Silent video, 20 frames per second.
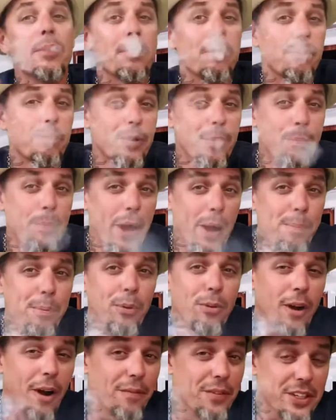The pepper
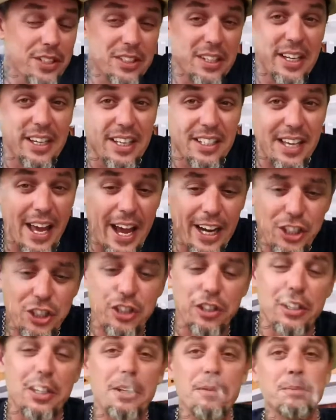on this thing is
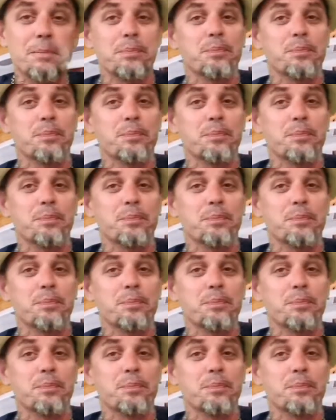actually,